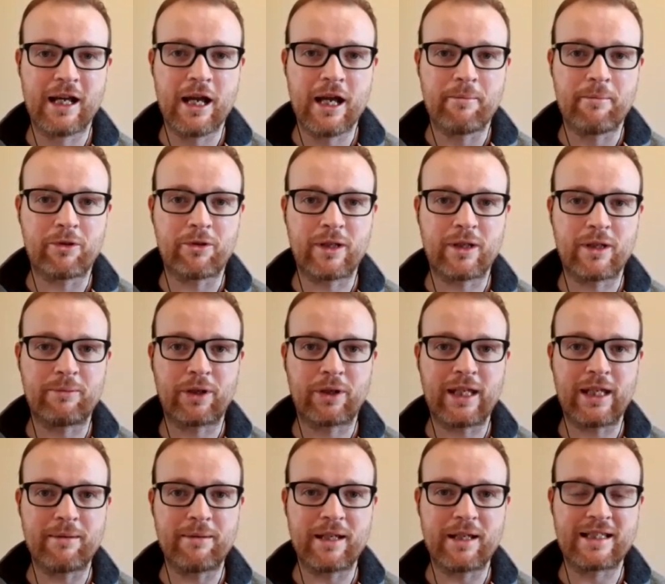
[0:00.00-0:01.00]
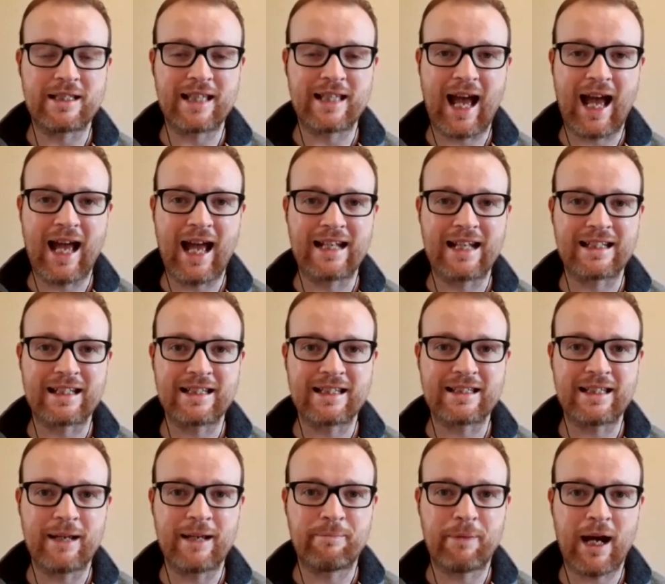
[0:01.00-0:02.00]
between Bohemians and
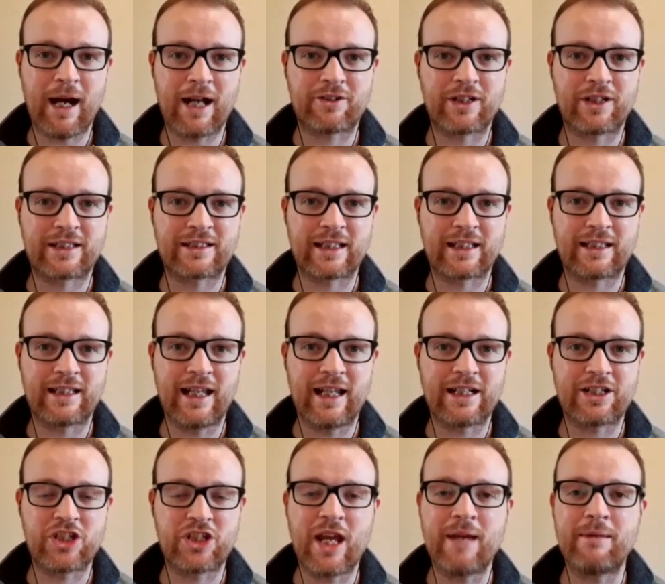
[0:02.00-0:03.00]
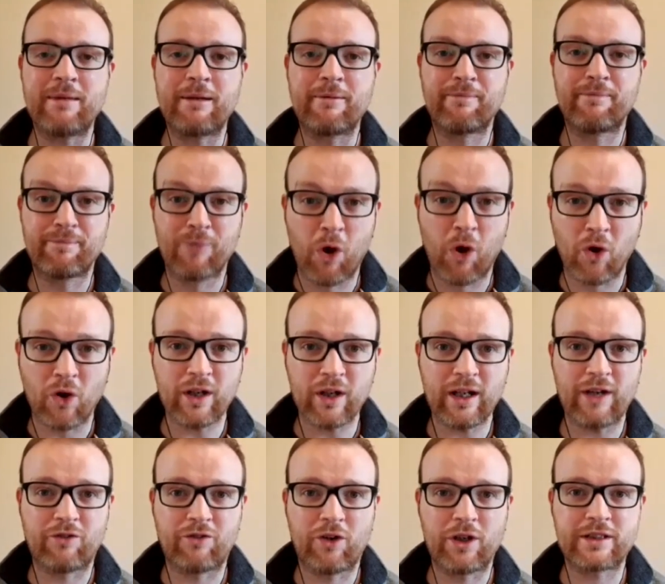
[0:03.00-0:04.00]
St. Patrick's Athletic. Jamie Moore,
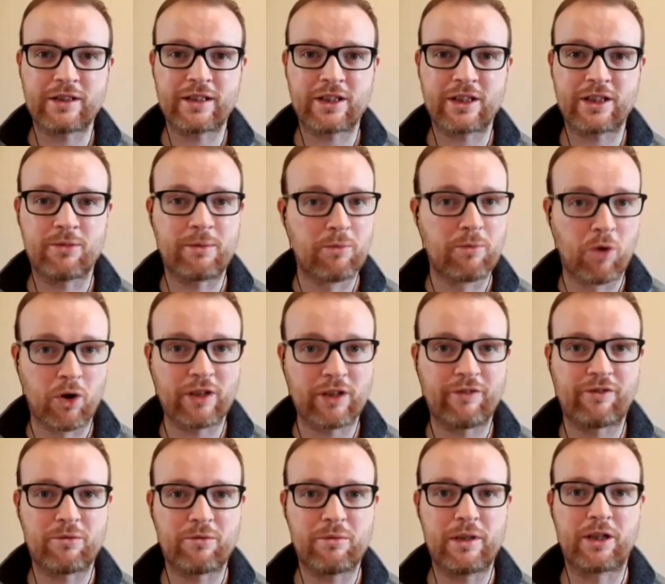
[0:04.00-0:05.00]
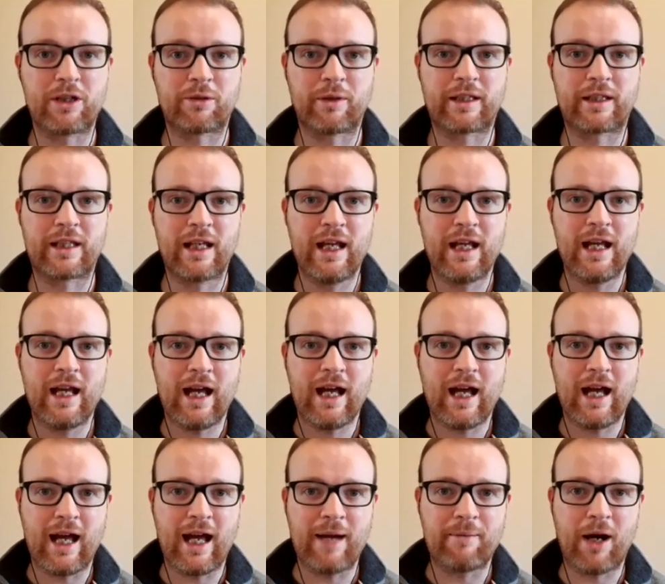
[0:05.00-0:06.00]
a voice that you'll be more than familiar with
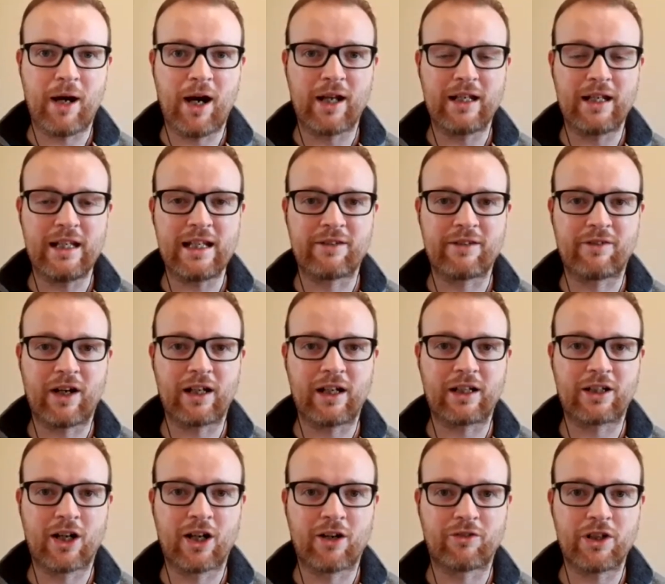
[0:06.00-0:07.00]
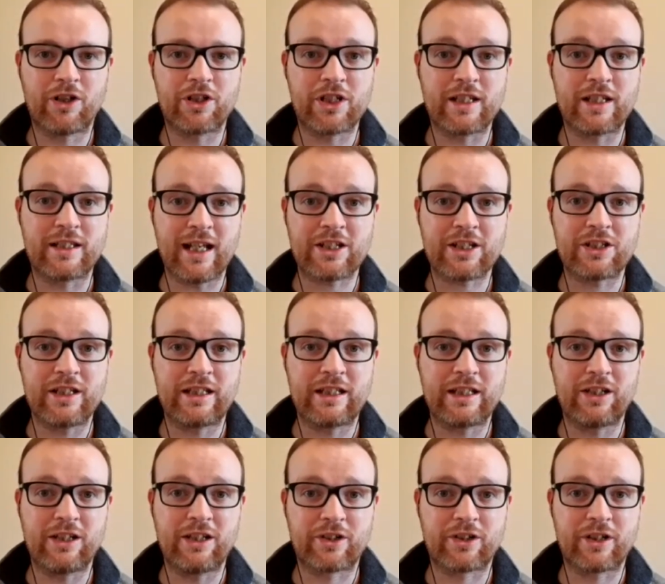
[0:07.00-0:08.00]
on League of Ireland coverage, is actually
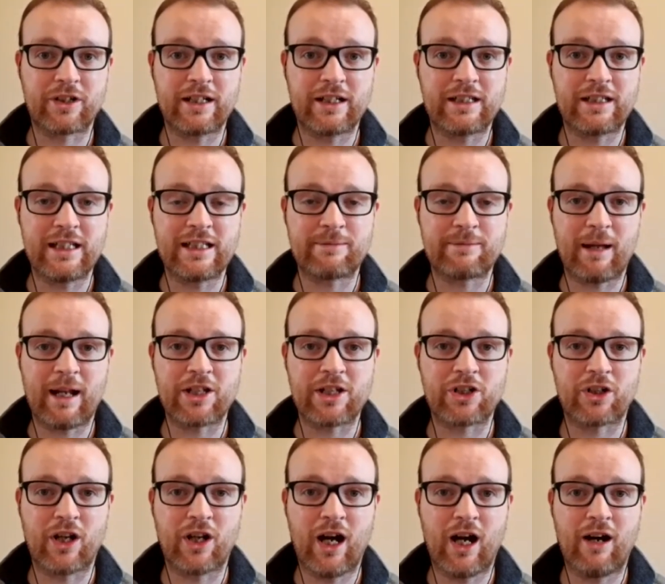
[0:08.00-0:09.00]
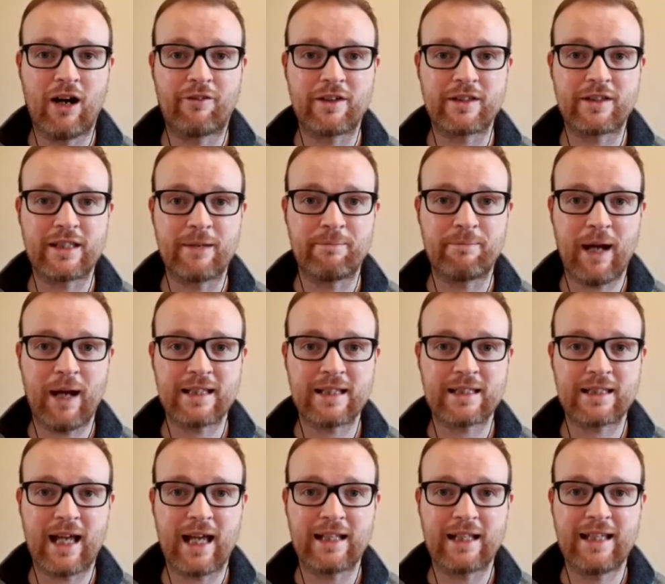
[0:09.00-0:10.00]
the Under-19s manager of St.
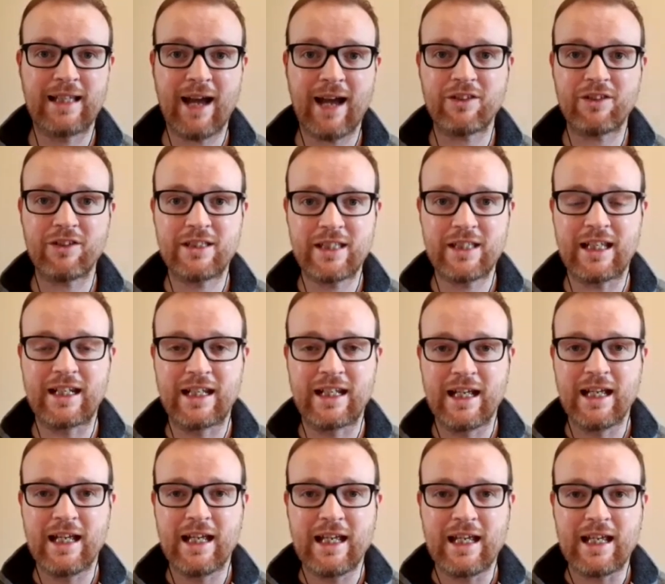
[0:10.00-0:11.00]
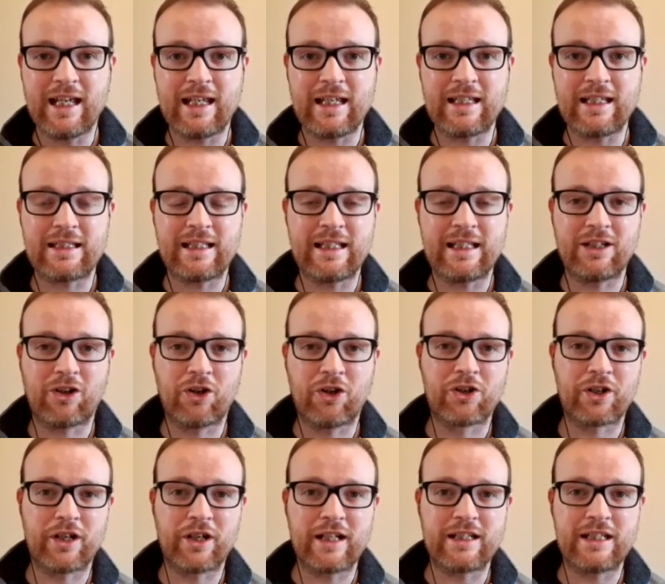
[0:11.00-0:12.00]
Pat's, and Gavin Teehan is the
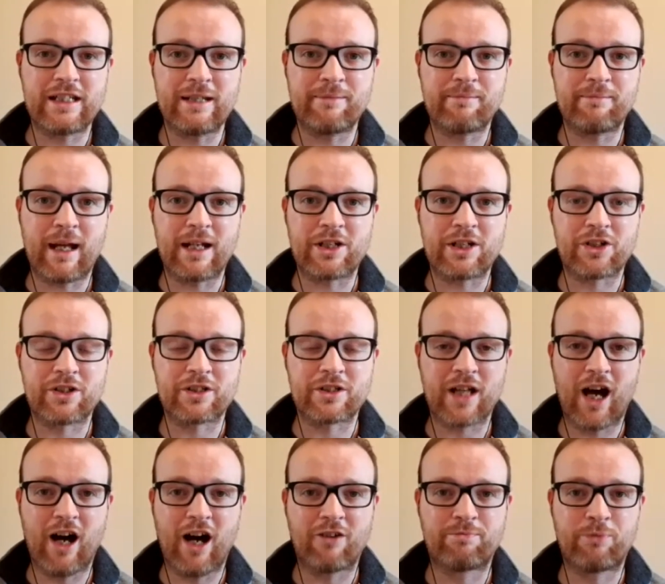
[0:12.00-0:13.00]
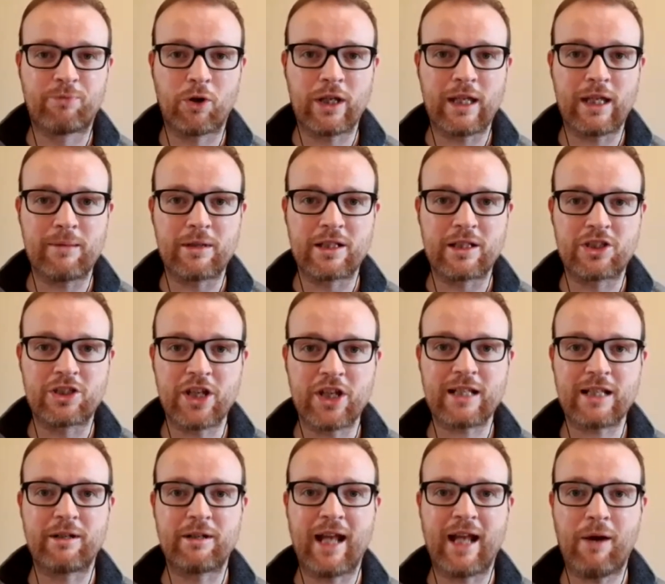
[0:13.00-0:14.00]
Under-19 managers of Bohemians.
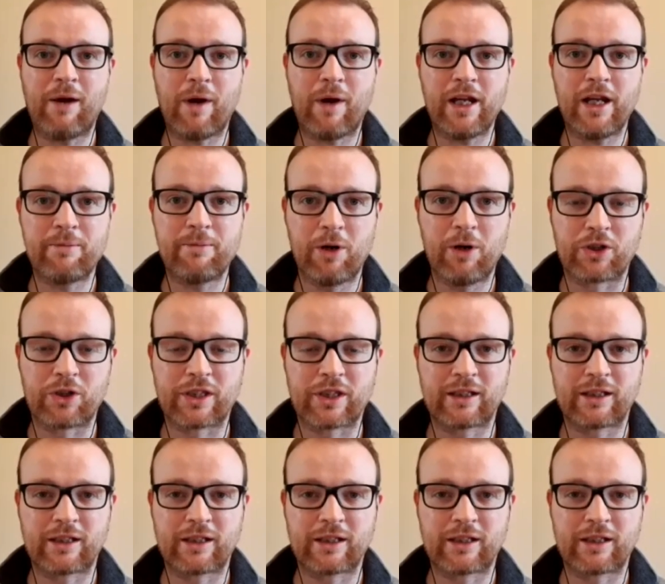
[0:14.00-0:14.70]
Gentlemen, how are you both?